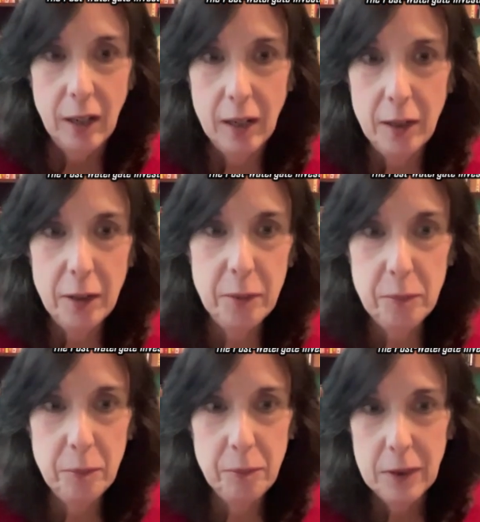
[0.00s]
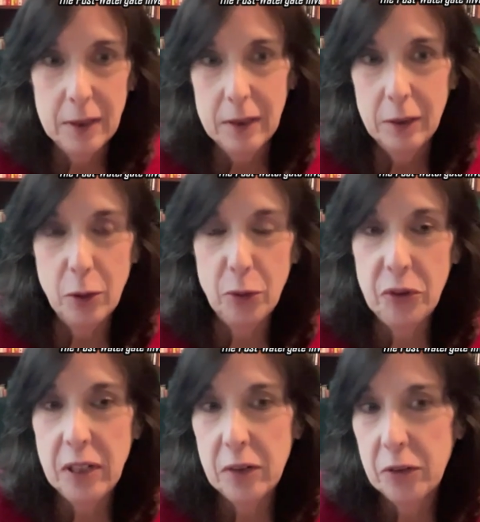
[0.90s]
Um, Goes
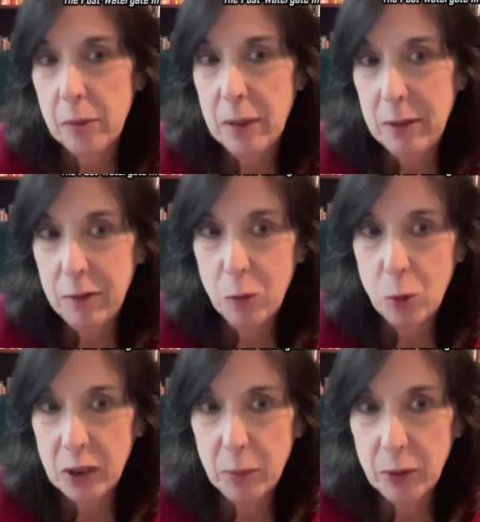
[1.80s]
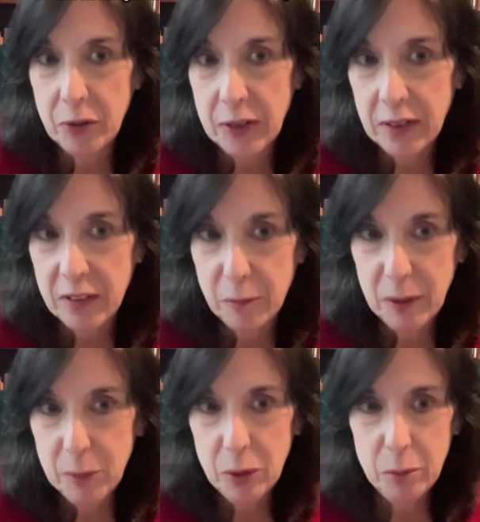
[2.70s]
down to maybe 40% of
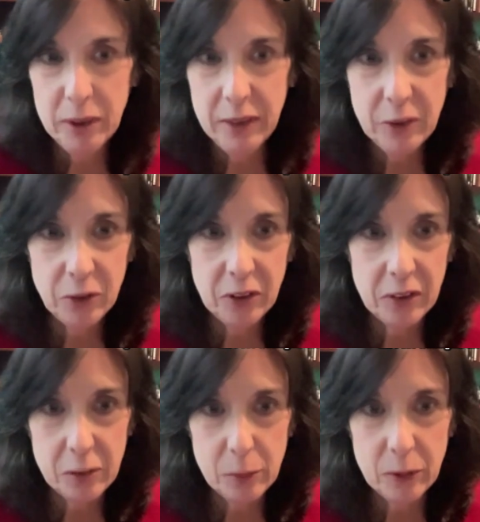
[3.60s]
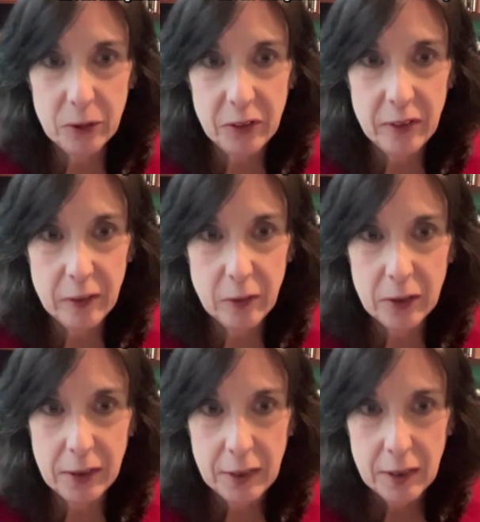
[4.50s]
people who believe there's a conspiracy
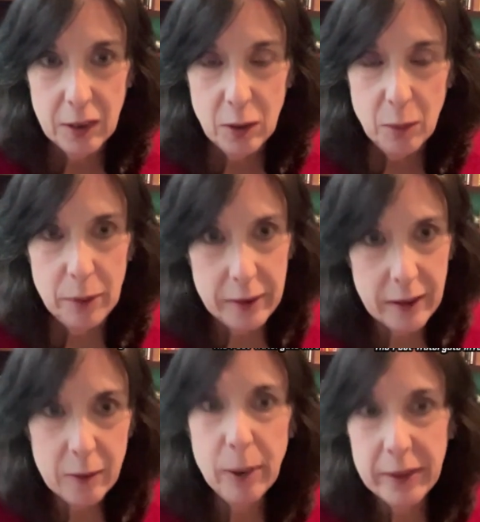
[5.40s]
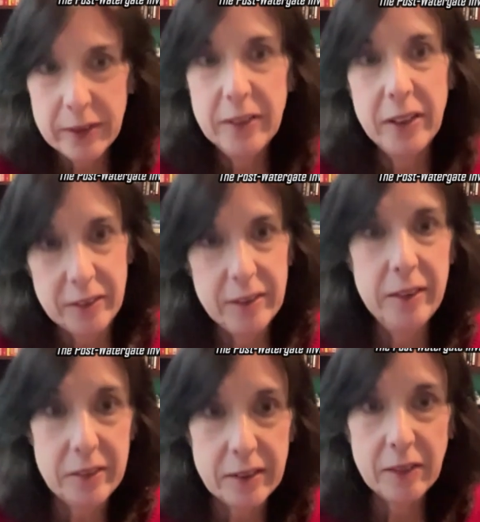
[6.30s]
theory. But then by the
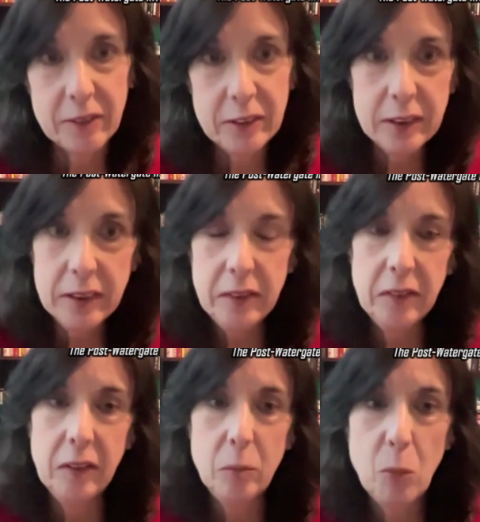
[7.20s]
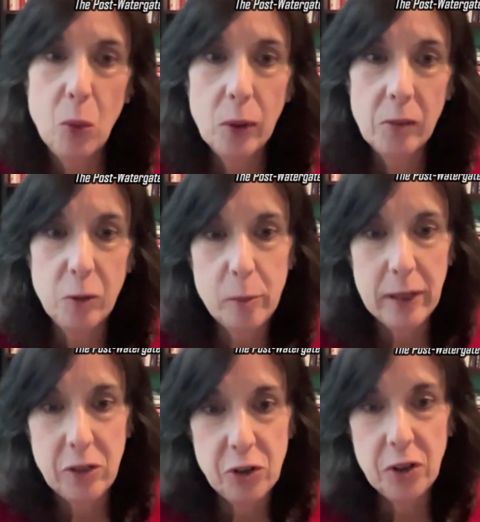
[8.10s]
1970s, as more
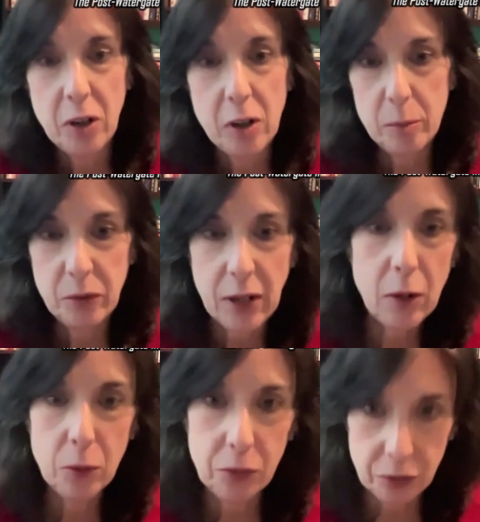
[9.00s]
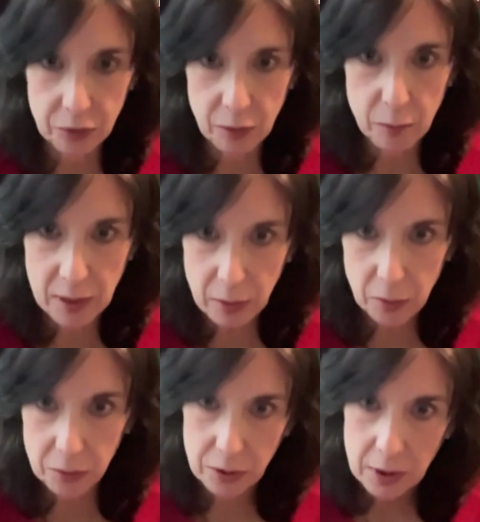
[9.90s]
information comes out
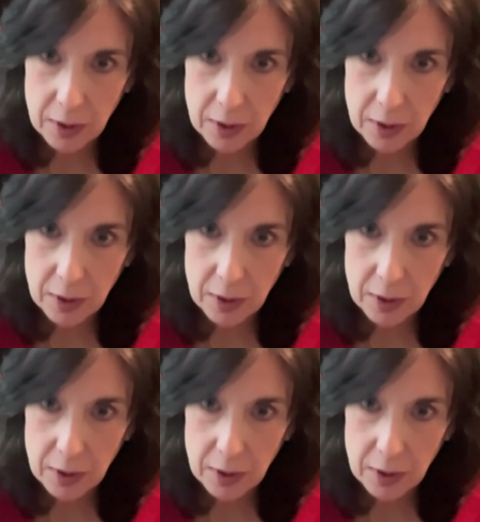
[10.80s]
about